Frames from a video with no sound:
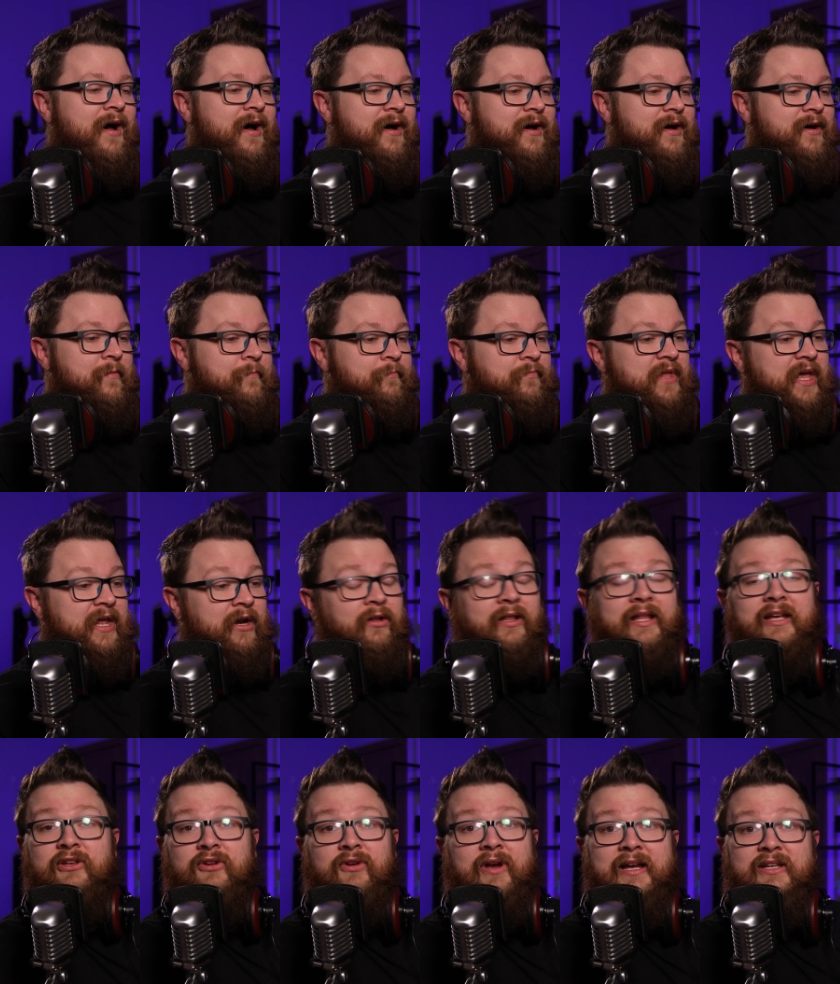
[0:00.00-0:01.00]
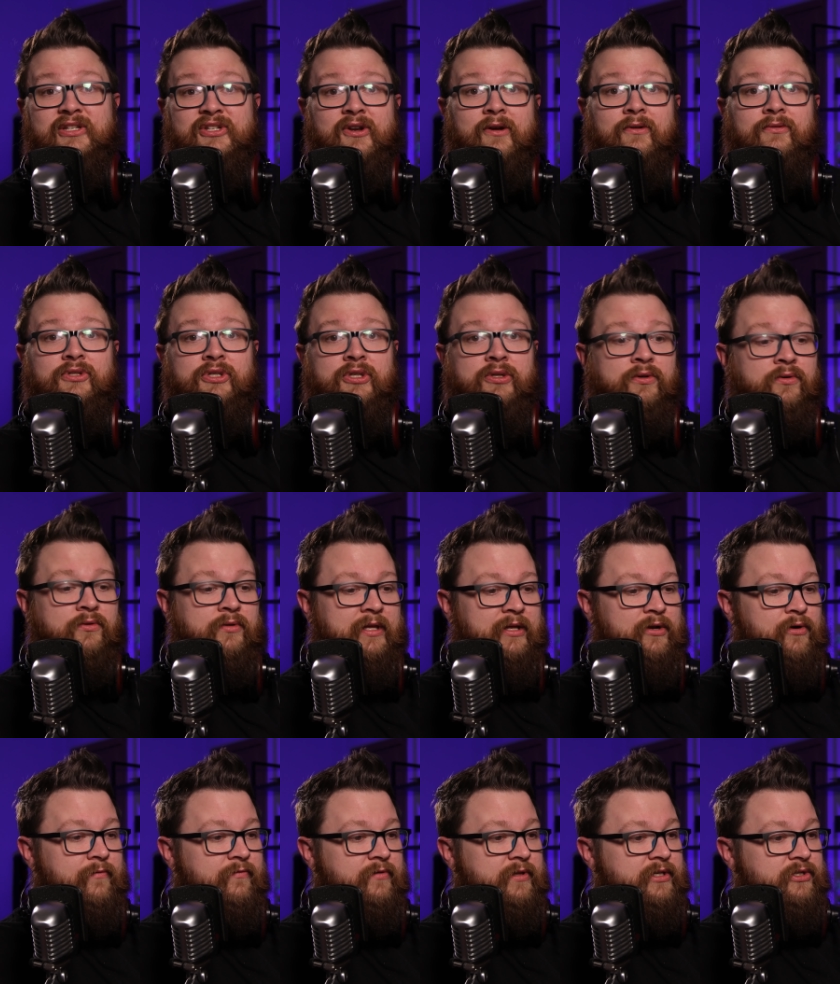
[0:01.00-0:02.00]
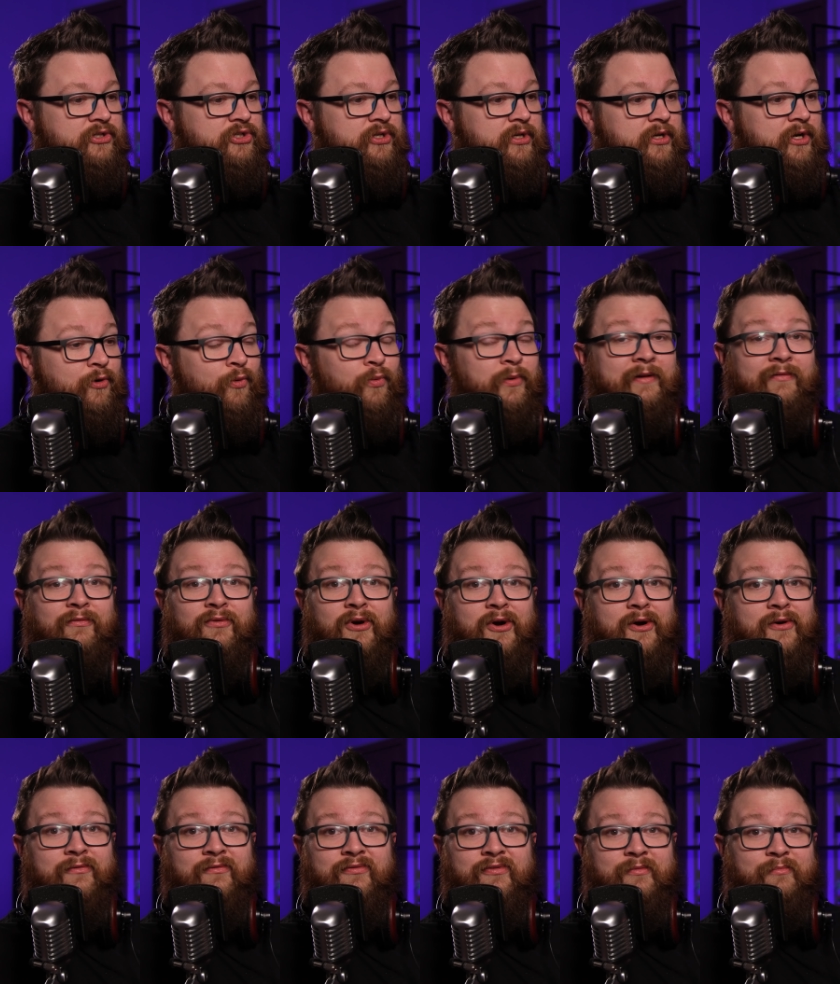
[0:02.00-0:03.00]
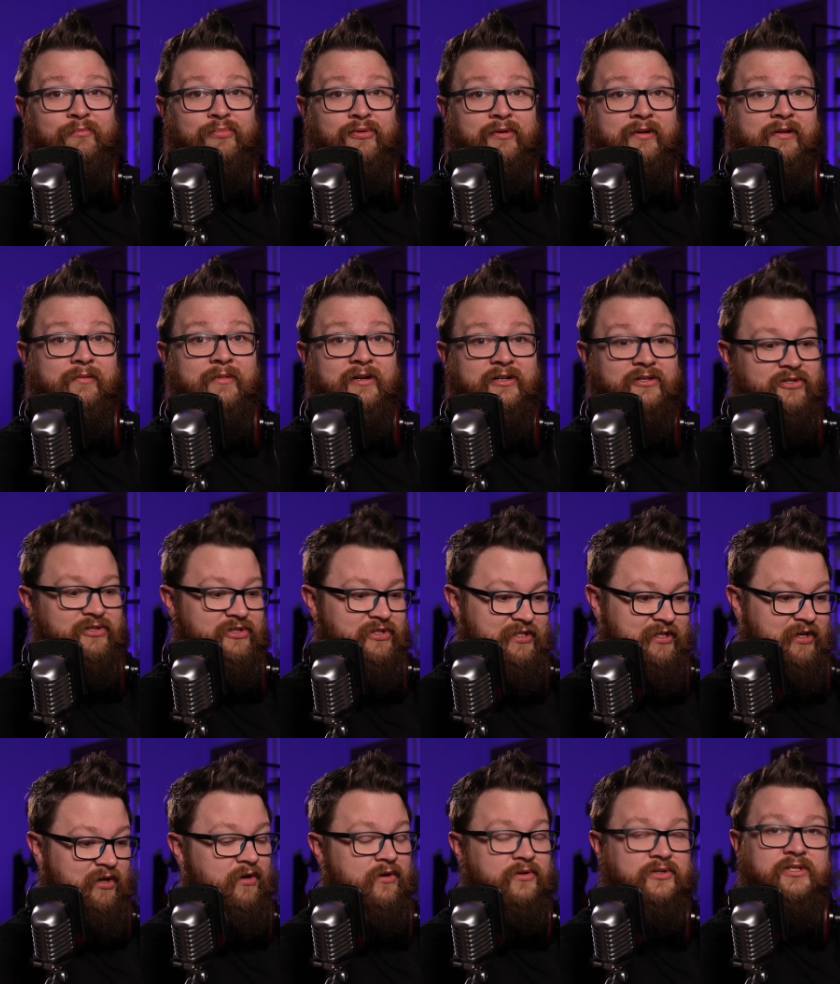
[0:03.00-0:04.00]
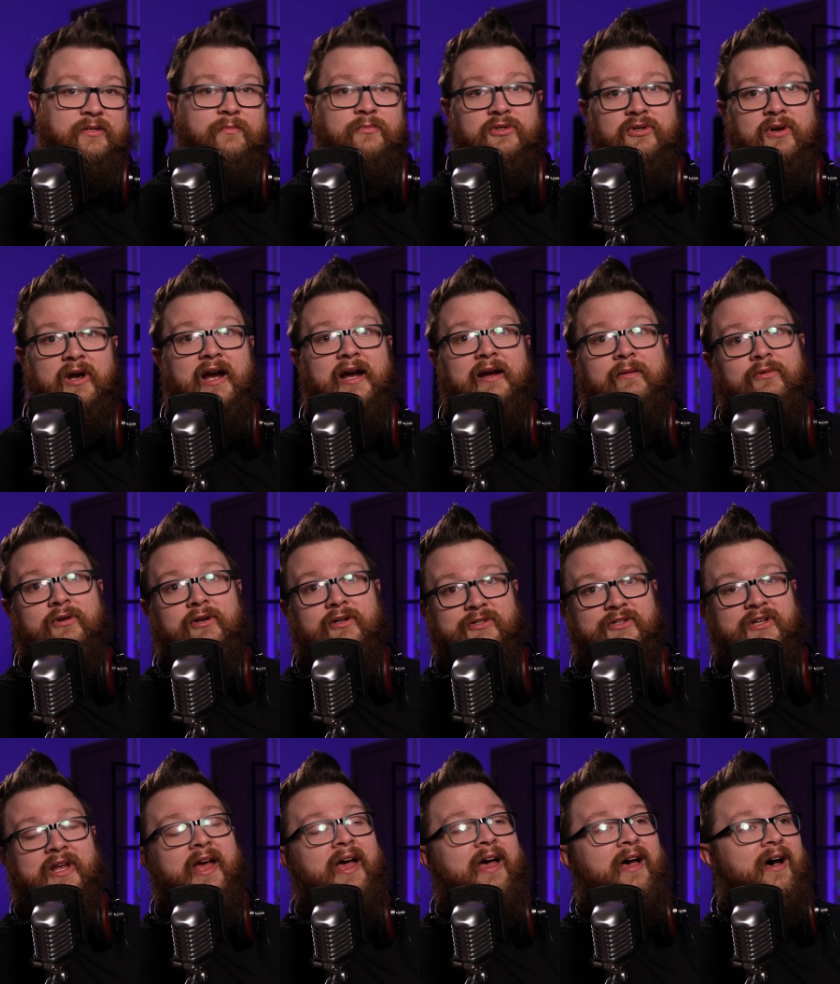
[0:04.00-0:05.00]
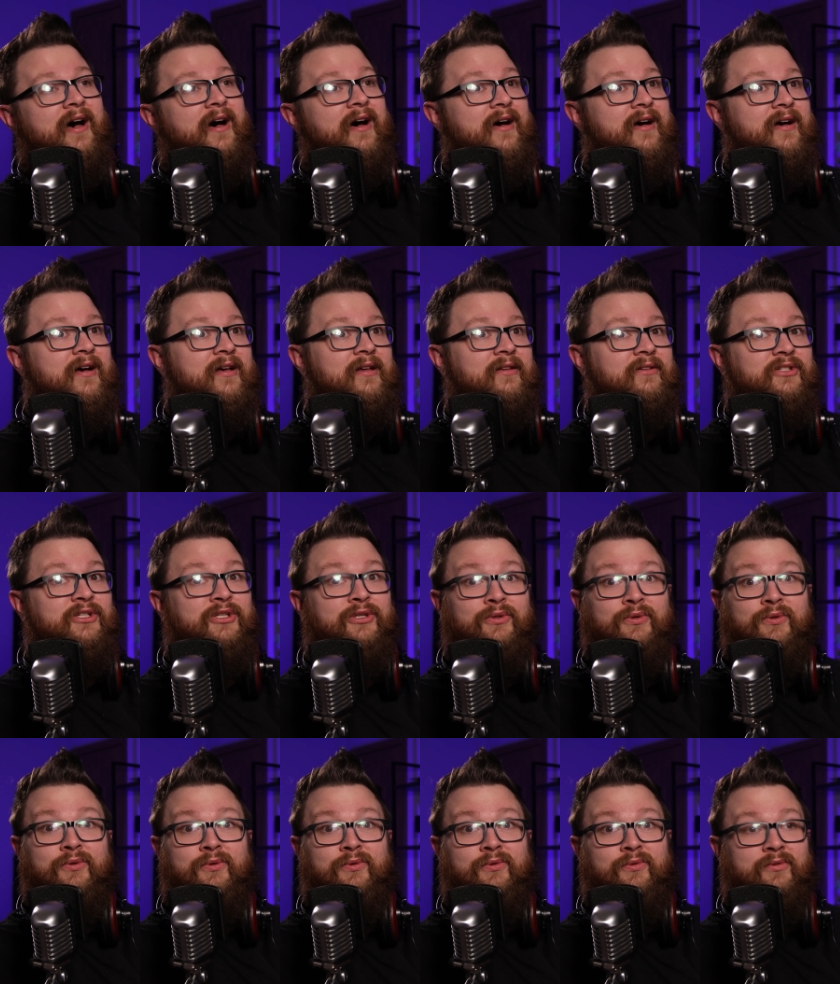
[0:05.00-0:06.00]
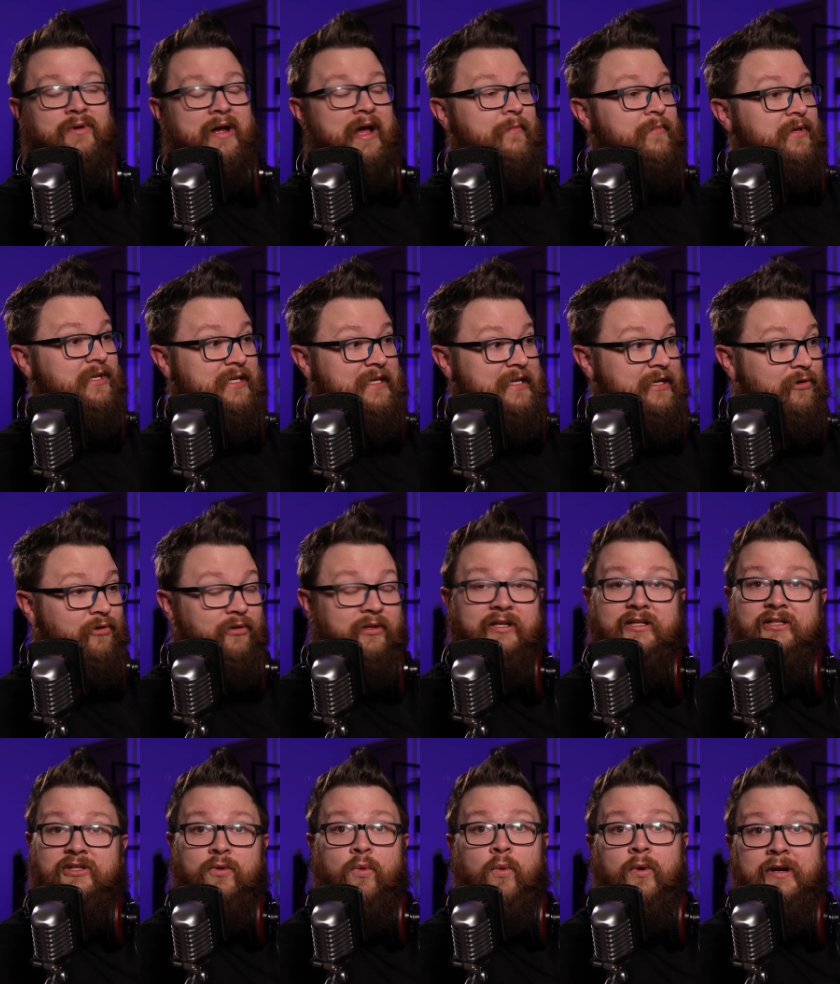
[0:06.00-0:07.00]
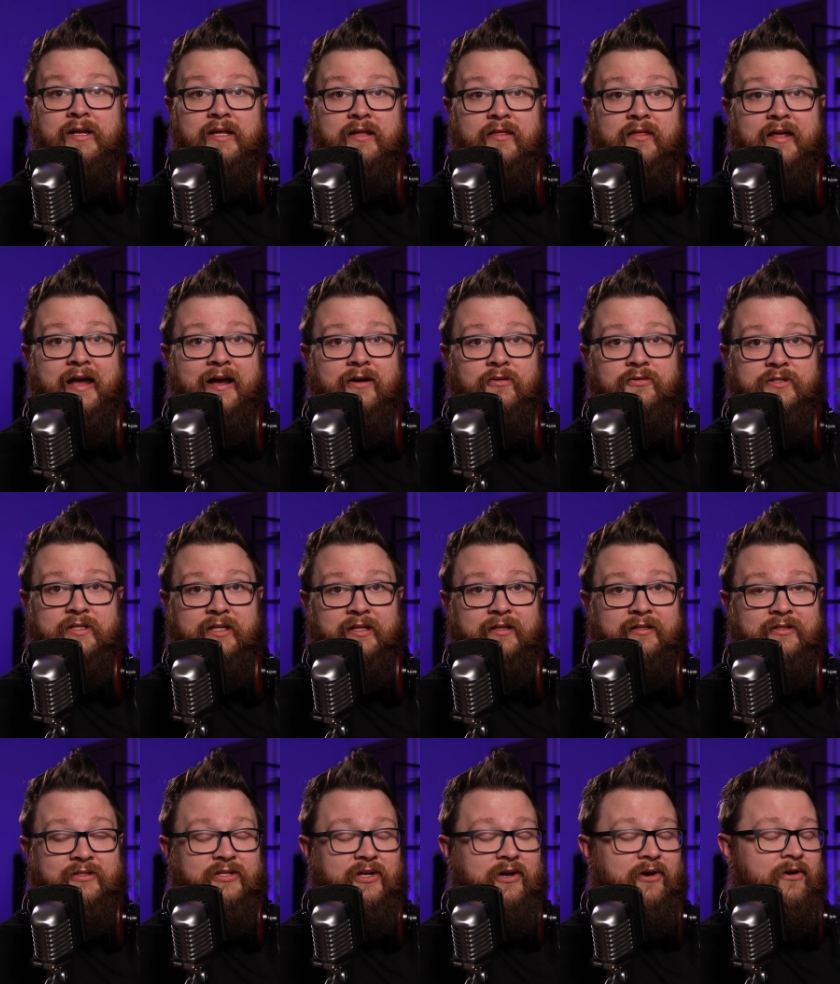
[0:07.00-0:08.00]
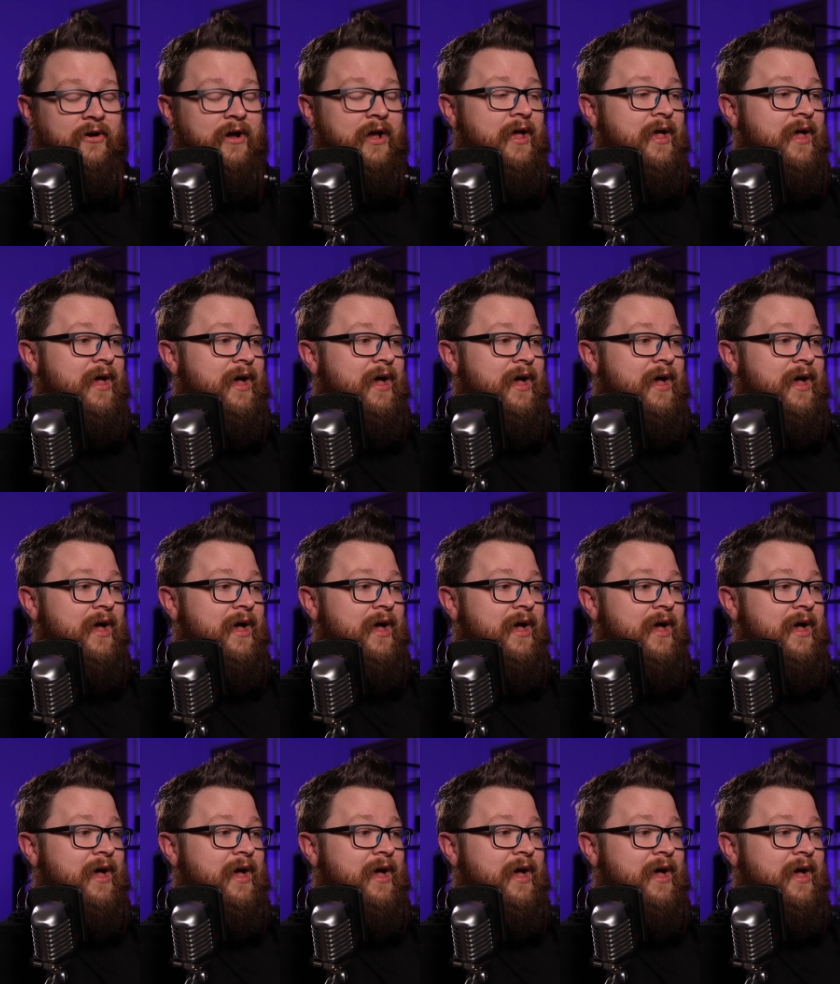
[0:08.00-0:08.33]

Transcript: Um, and I'll let you guys know too that over this year we've grown from pretty much zero subscribers uh, to, I mean, nearly 20,000. So